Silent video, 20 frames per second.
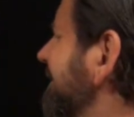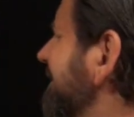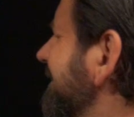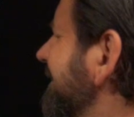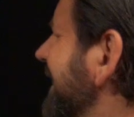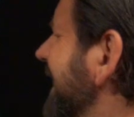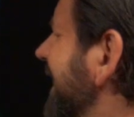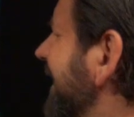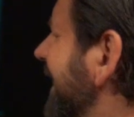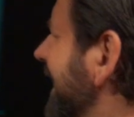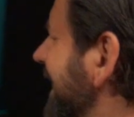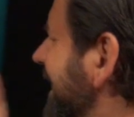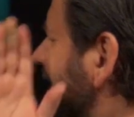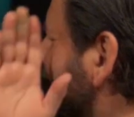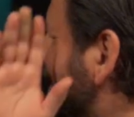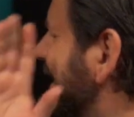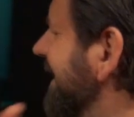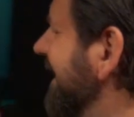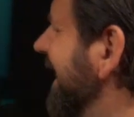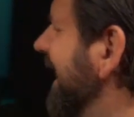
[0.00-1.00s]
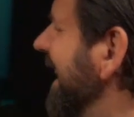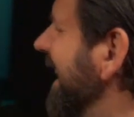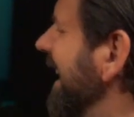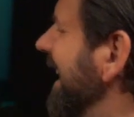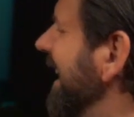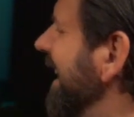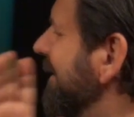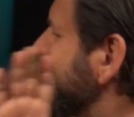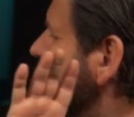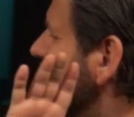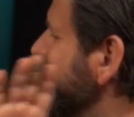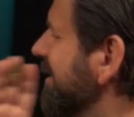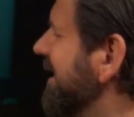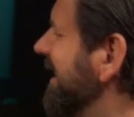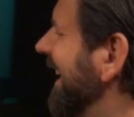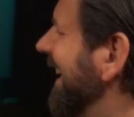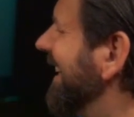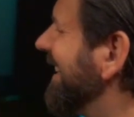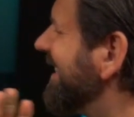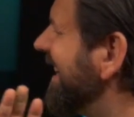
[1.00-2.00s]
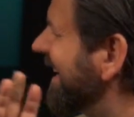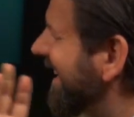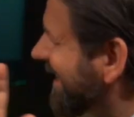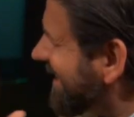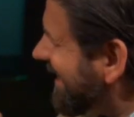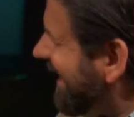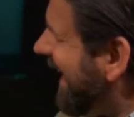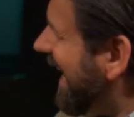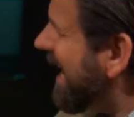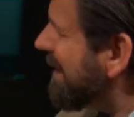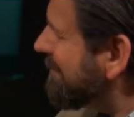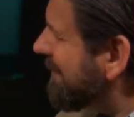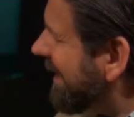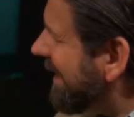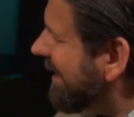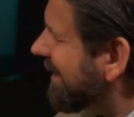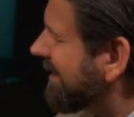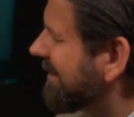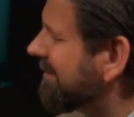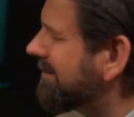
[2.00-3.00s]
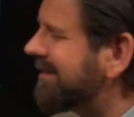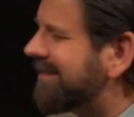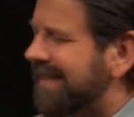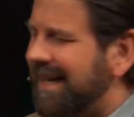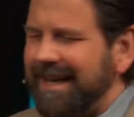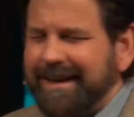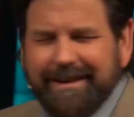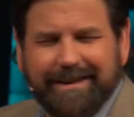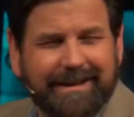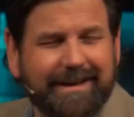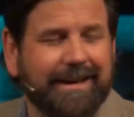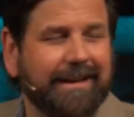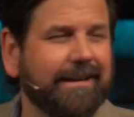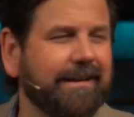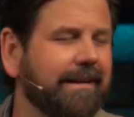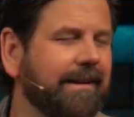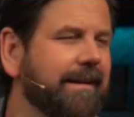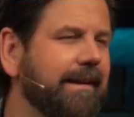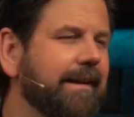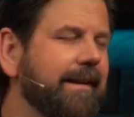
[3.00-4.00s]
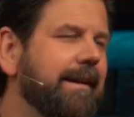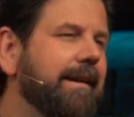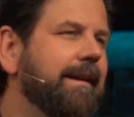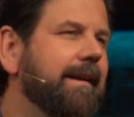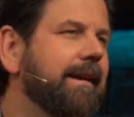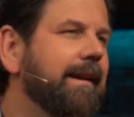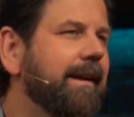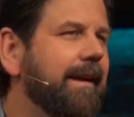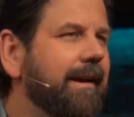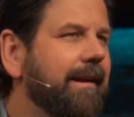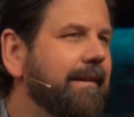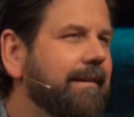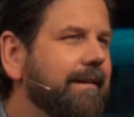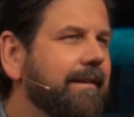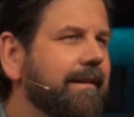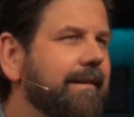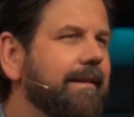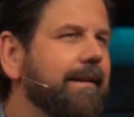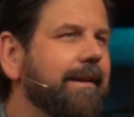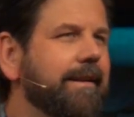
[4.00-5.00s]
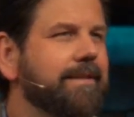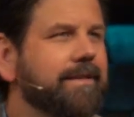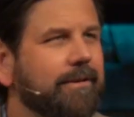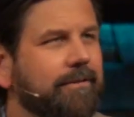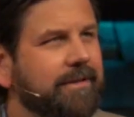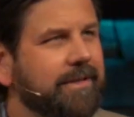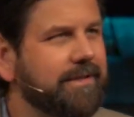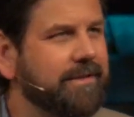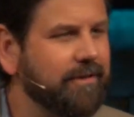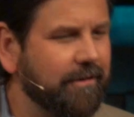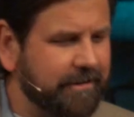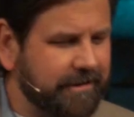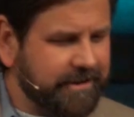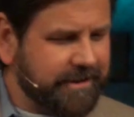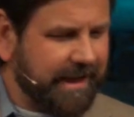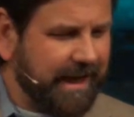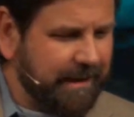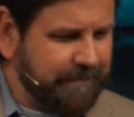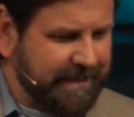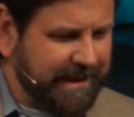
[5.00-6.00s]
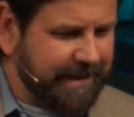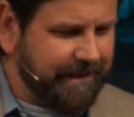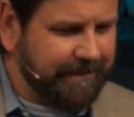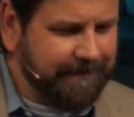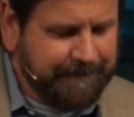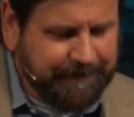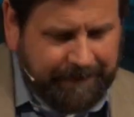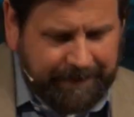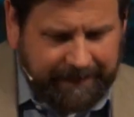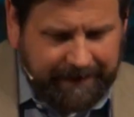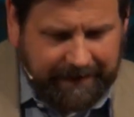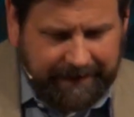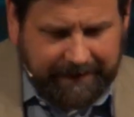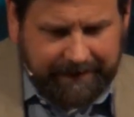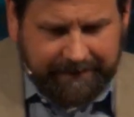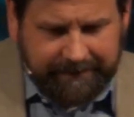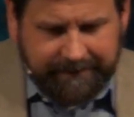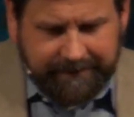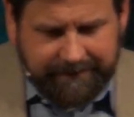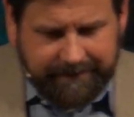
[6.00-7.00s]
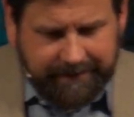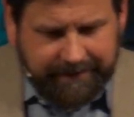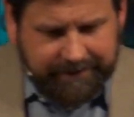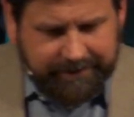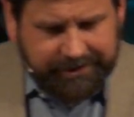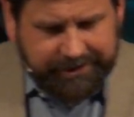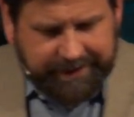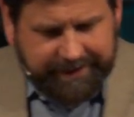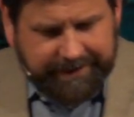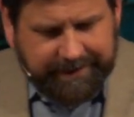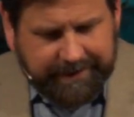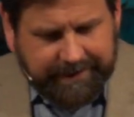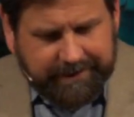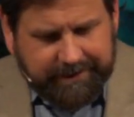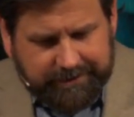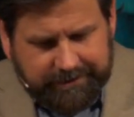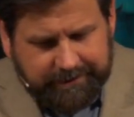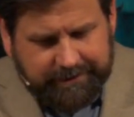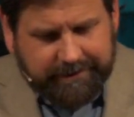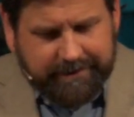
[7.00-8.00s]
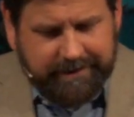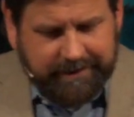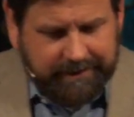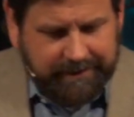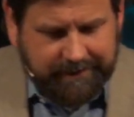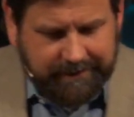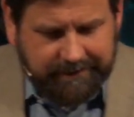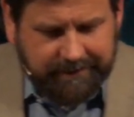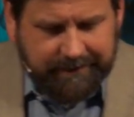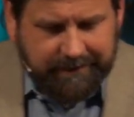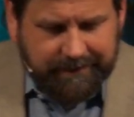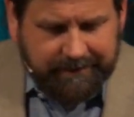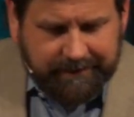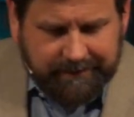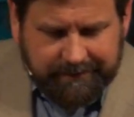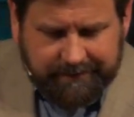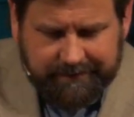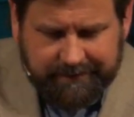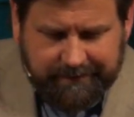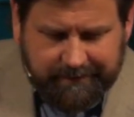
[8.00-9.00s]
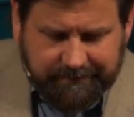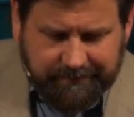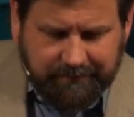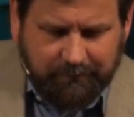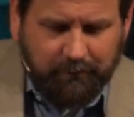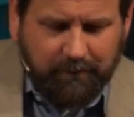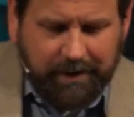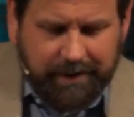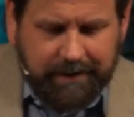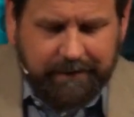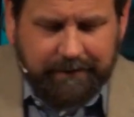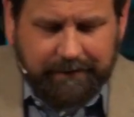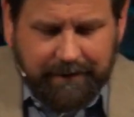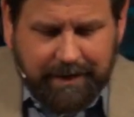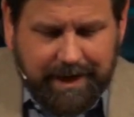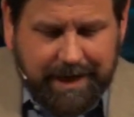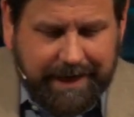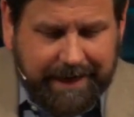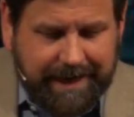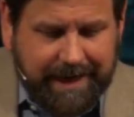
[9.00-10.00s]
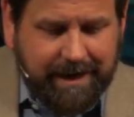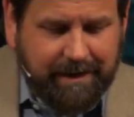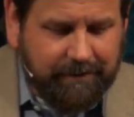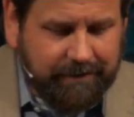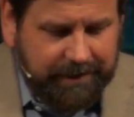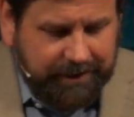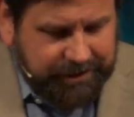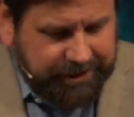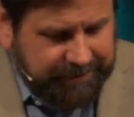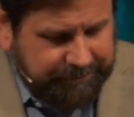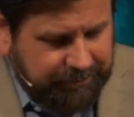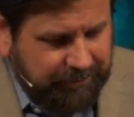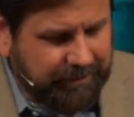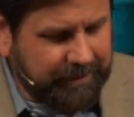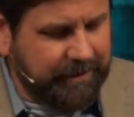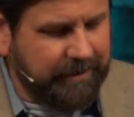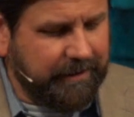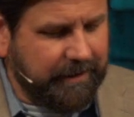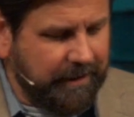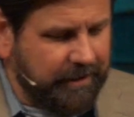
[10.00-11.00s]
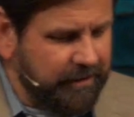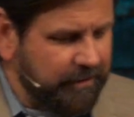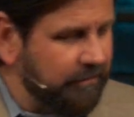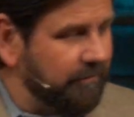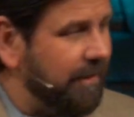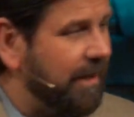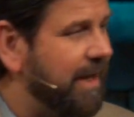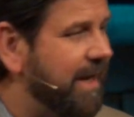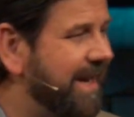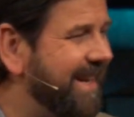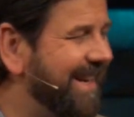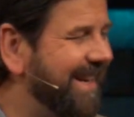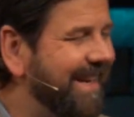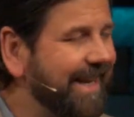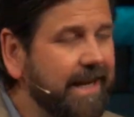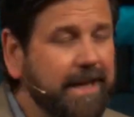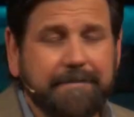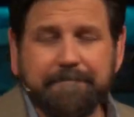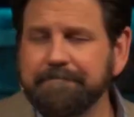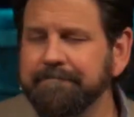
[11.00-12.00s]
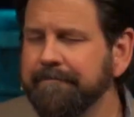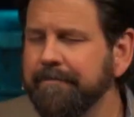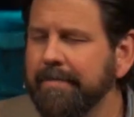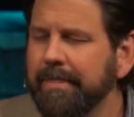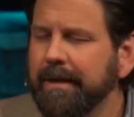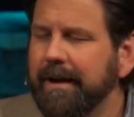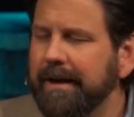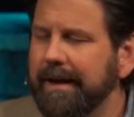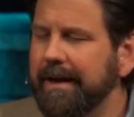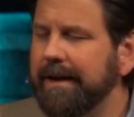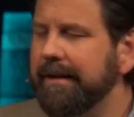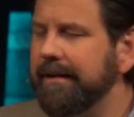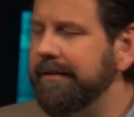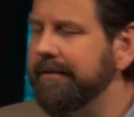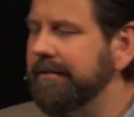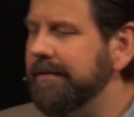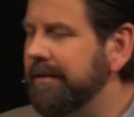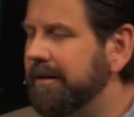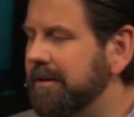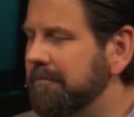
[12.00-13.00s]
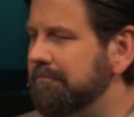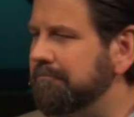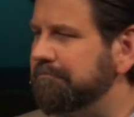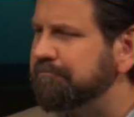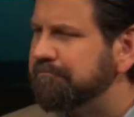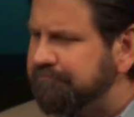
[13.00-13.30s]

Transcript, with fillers: you know, I just, if I don't see it, it's not actually happening kind of thing. And, uh, and so this nurse came in and, uh, and she took the, the, the one line out and she put a, a new line in and um,